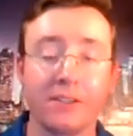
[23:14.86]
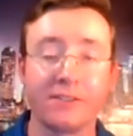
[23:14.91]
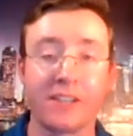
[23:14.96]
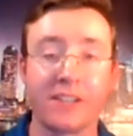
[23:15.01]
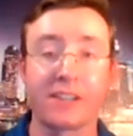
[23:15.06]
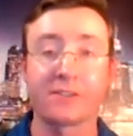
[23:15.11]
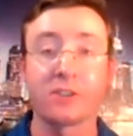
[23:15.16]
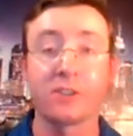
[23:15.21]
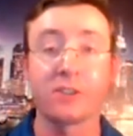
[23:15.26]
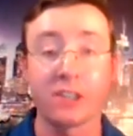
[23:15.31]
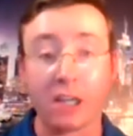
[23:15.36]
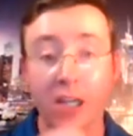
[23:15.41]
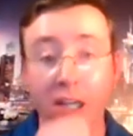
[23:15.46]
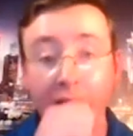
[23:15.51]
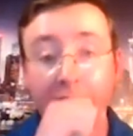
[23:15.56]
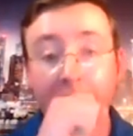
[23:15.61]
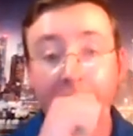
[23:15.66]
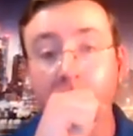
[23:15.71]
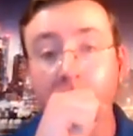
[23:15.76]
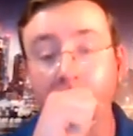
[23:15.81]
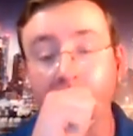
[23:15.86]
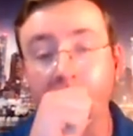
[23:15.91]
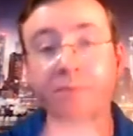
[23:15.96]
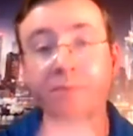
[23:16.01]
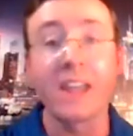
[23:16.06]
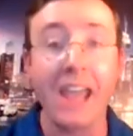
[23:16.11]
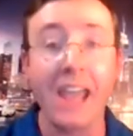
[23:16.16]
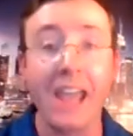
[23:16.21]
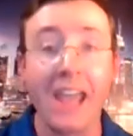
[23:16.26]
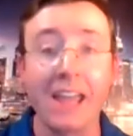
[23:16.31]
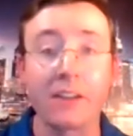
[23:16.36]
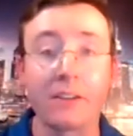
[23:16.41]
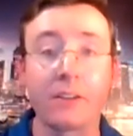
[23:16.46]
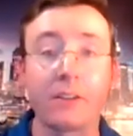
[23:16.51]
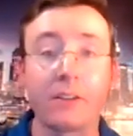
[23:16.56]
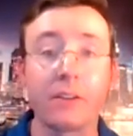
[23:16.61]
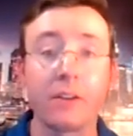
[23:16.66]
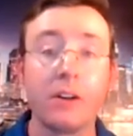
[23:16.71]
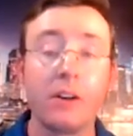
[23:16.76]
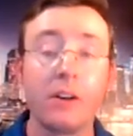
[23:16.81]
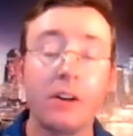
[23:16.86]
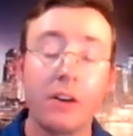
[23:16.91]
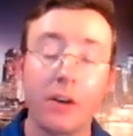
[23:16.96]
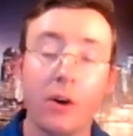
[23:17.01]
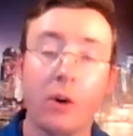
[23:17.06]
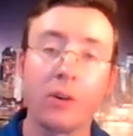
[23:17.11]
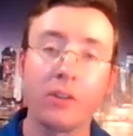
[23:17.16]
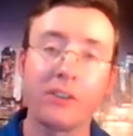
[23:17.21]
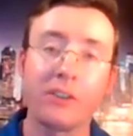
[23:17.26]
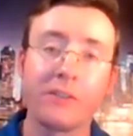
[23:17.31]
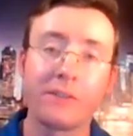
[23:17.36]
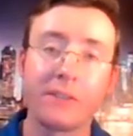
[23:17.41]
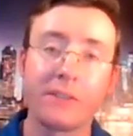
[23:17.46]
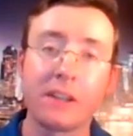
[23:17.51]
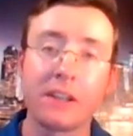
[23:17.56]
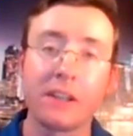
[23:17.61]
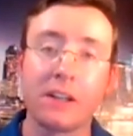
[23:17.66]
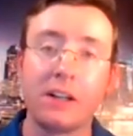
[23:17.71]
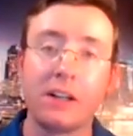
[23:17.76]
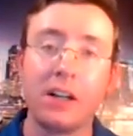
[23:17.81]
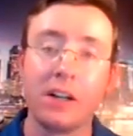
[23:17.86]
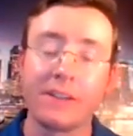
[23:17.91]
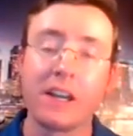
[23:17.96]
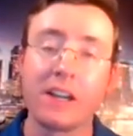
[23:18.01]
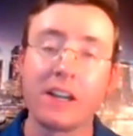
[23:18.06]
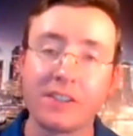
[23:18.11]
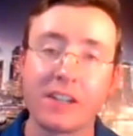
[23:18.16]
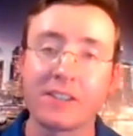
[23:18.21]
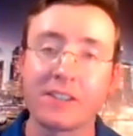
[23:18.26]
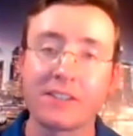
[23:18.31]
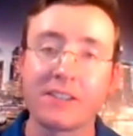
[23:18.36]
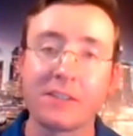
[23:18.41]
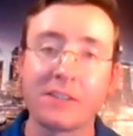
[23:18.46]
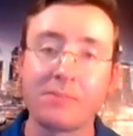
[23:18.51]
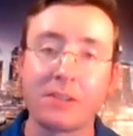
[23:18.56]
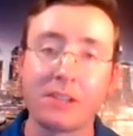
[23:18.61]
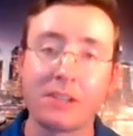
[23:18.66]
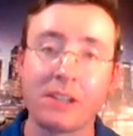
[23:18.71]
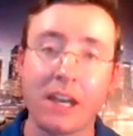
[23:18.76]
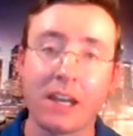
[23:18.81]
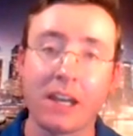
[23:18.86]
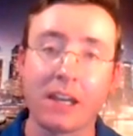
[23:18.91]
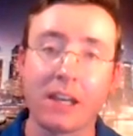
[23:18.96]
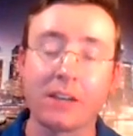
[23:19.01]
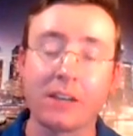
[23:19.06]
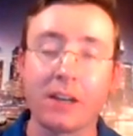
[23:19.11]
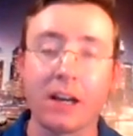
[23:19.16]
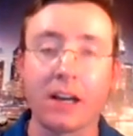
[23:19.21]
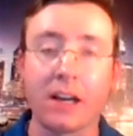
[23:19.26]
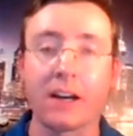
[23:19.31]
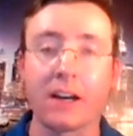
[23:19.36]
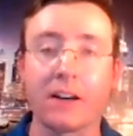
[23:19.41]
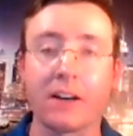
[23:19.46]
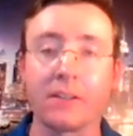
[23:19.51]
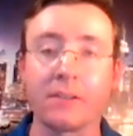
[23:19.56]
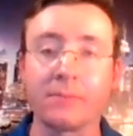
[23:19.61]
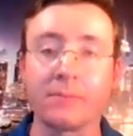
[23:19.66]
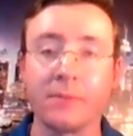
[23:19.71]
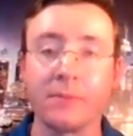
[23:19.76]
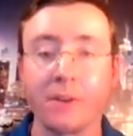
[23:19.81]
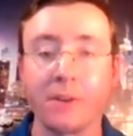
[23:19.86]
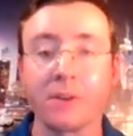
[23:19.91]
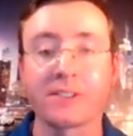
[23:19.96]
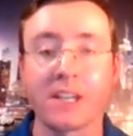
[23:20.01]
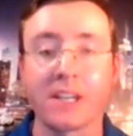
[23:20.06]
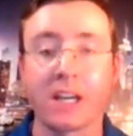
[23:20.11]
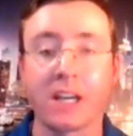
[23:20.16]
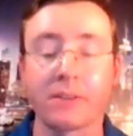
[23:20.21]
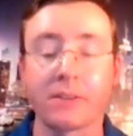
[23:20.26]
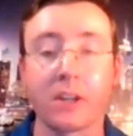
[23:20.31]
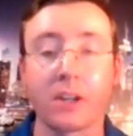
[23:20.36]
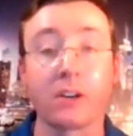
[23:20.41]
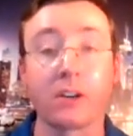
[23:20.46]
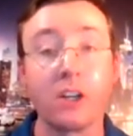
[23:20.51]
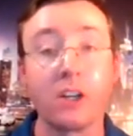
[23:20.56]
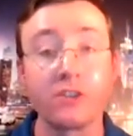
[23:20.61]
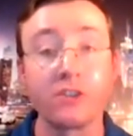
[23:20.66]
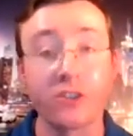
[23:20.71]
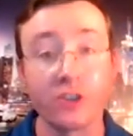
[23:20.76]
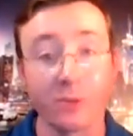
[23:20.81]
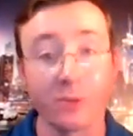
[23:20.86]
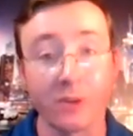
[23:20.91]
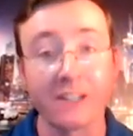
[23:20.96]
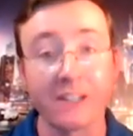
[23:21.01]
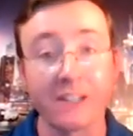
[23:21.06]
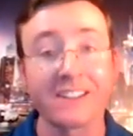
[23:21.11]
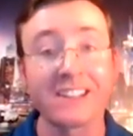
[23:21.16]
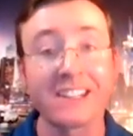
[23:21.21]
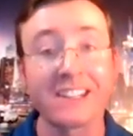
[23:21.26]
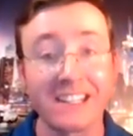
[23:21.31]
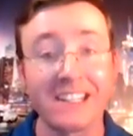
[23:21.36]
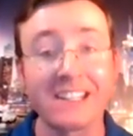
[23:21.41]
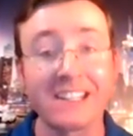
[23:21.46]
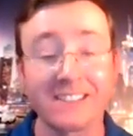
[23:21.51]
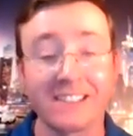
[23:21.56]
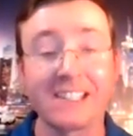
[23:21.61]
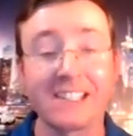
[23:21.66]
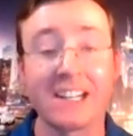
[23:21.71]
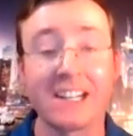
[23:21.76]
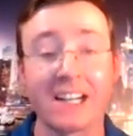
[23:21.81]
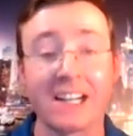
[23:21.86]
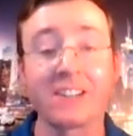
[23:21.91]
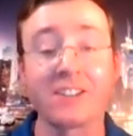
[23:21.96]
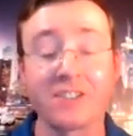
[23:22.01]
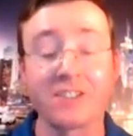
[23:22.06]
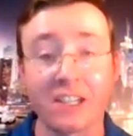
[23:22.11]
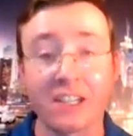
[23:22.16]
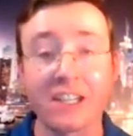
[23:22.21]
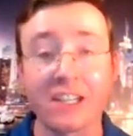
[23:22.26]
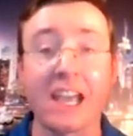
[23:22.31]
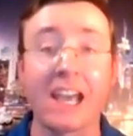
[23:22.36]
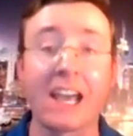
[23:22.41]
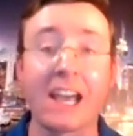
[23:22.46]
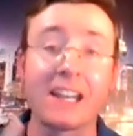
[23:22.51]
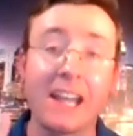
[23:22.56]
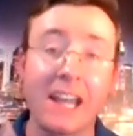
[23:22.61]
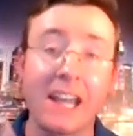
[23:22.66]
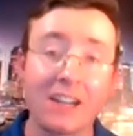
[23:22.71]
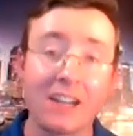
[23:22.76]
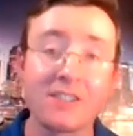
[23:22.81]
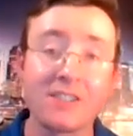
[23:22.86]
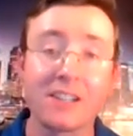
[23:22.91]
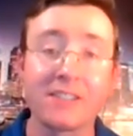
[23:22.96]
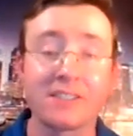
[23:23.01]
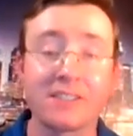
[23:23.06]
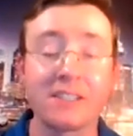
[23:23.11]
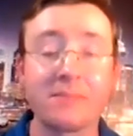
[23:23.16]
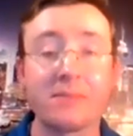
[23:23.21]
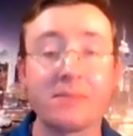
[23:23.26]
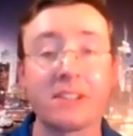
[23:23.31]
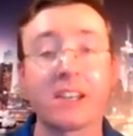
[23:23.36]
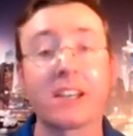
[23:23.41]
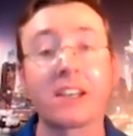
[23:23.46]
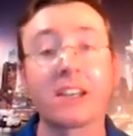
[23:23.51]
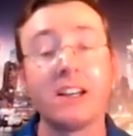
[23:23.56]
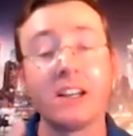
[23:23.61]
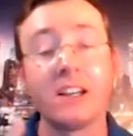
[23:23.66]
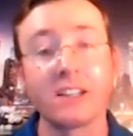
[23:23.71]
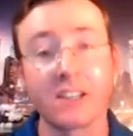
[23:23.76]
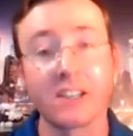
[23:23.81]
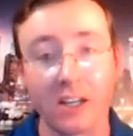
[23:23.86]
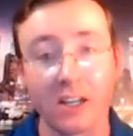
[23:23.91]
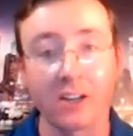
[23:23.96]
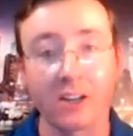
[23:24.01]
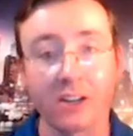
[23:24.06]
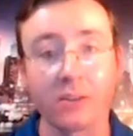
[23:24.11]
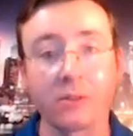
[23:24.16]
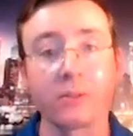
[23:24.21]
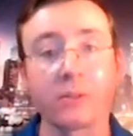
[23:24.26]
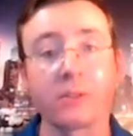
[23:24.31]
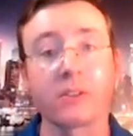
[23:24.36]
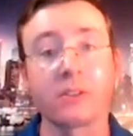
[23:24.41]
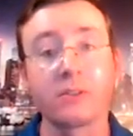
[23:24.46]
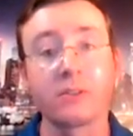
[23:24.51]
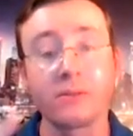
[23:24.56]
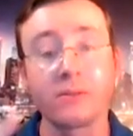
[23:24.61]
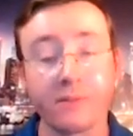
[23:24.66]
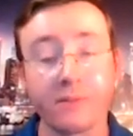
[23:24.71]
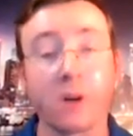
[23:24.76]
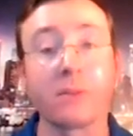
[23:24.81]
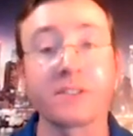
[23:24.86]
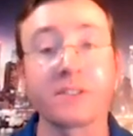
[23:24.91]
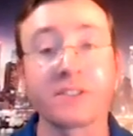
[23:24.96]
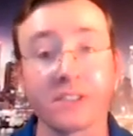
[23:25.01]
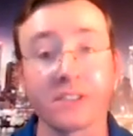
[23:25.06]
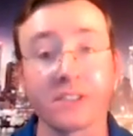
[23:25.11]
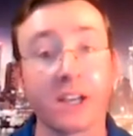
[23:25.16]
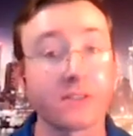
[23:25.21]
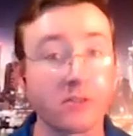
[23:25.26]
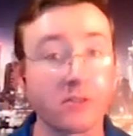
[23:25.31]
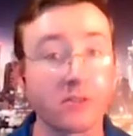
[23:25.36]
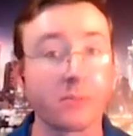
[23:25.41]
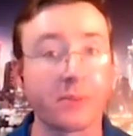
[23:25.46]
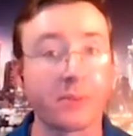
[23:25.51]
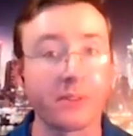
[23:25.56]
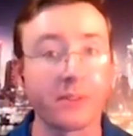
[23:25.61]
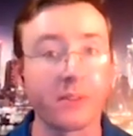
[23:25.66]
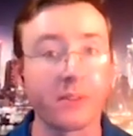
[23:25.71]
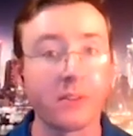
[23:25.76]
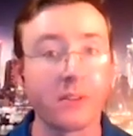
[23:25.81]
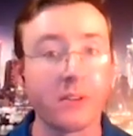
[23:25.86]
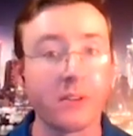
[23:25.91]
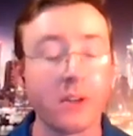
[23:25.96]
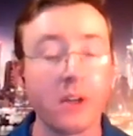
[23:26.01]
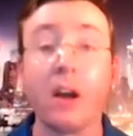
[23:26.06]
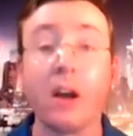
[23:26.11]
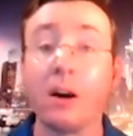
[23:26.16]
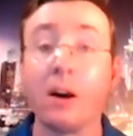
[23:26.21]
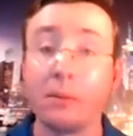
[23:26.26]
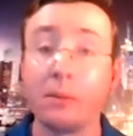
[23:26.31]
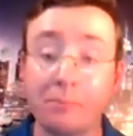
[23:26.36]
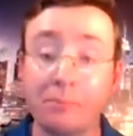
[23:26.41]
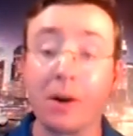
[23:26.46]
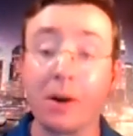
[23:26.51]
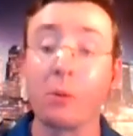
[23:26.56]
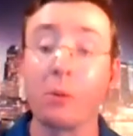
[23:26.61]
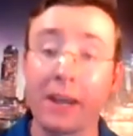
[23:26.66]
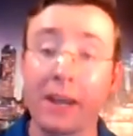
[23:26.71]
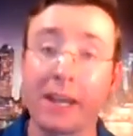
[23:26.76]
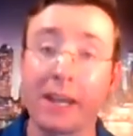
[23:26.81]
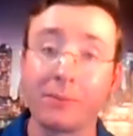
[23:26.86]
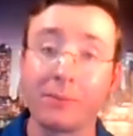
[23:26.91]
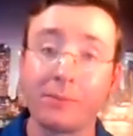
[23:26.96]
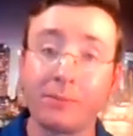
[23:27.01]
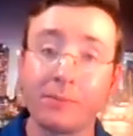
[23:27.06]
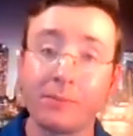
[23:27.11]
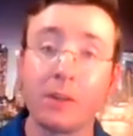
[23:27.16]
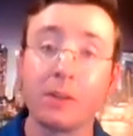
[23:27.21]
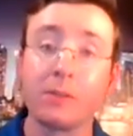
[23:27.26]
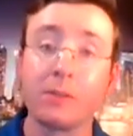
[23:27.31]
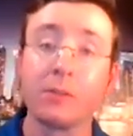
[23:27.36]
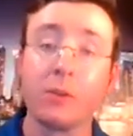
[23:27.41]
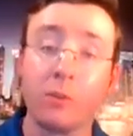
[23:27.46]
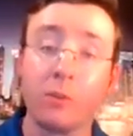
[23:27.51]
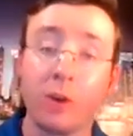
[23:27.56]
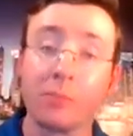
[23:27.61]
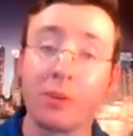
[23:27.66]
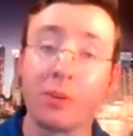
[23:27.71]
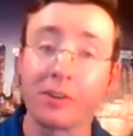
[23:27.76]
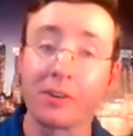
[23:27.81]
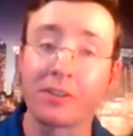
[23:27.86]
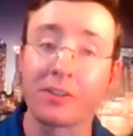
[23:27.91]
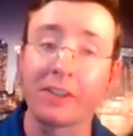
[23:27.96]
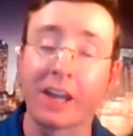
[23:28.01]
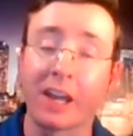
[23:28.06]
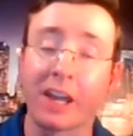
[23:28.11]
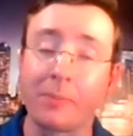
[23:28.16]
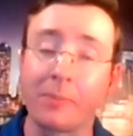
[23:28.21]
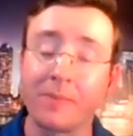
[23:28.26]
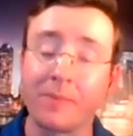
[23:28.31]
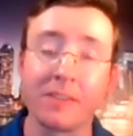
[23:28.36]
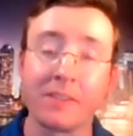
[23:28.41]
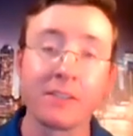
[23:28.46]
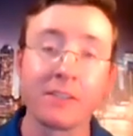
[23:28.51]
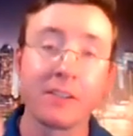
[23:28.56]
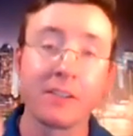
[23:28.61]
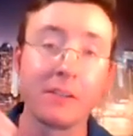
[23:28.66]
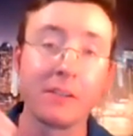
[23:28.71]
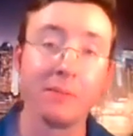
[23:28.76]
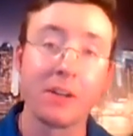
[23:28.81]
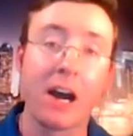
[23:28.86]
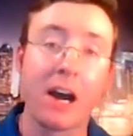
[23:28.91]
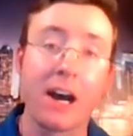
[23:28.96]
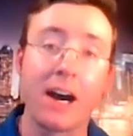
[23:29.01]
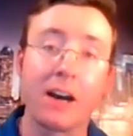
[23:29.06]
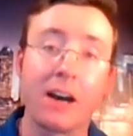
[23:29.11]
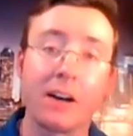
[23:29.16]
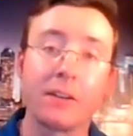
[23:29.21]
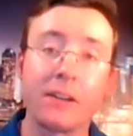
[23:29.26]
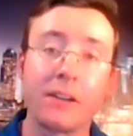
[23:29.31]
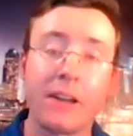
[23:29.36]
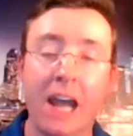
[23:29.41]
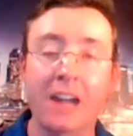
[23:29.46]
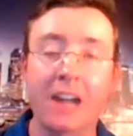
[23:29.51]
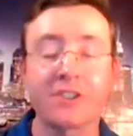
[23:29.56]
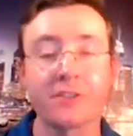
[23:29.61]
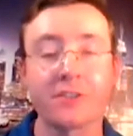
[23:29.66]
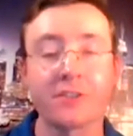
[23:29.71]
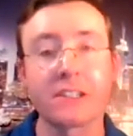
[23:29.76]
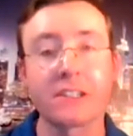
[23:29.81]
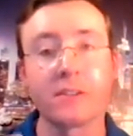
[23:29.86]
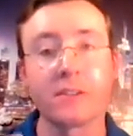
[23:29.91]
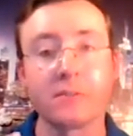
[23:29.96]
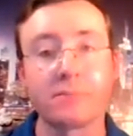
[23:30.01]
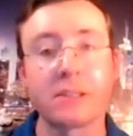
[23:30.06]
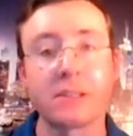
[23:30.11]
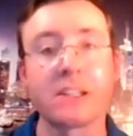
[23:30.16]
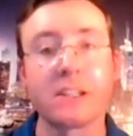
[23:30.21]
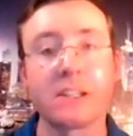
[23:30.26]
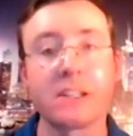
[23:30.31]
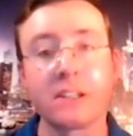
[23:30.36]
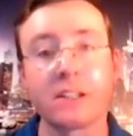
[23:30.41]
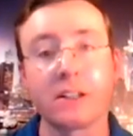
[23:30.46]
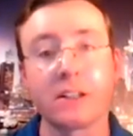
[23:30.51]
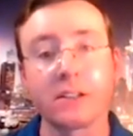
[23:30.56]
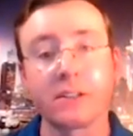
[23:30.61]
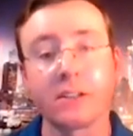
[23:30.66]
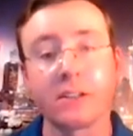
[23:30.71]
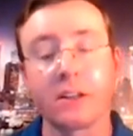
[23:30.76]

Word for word: Tech Talk. And all of the N J C P A uh, folks out there, join the E T I G at N J C P A dot org forward slash groups. But wait, one more thing. Uh, actually, the